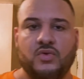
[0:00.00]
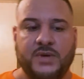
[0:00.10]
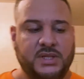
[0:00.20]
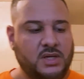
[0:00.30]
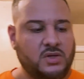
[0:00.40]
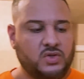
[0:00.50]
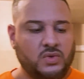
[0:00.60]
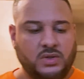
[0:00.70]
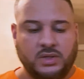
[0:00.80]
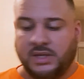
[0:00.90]
retail
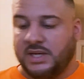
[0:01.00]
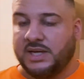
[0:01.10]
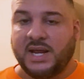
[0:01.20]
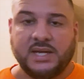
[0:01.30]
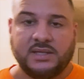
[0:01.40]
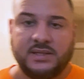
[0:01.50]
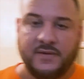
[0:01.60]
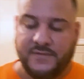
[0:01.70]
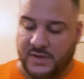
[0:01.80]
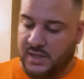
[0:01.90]
store. You can get Nike
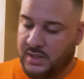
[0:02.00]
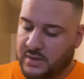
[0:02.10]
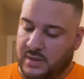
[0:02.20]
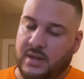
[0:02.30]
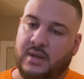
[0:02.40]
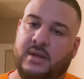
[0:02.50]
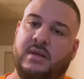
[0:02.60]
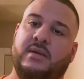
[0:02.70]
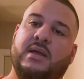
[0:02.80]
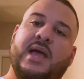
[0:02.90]
stuff in there,
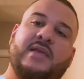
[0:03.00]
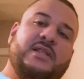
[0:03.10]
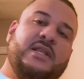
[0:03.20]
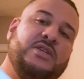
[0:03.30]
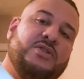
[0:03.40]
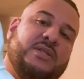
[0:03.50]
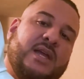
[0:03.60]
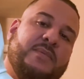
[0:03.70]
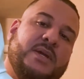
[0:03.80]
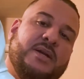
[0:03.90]
athleisure type
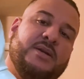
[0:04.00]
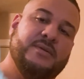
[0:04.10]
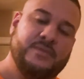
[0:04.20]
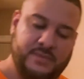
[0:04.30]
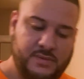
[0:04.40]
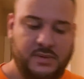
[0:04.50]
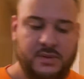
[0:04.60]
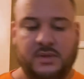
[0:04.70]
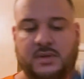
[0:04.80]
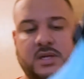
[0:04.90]
gear.
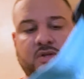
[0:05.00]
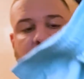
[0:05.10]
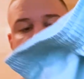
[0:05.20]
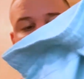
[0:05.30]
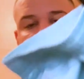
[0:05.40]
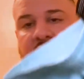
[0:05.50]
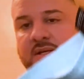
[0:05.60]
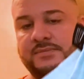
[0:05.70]
As you can see,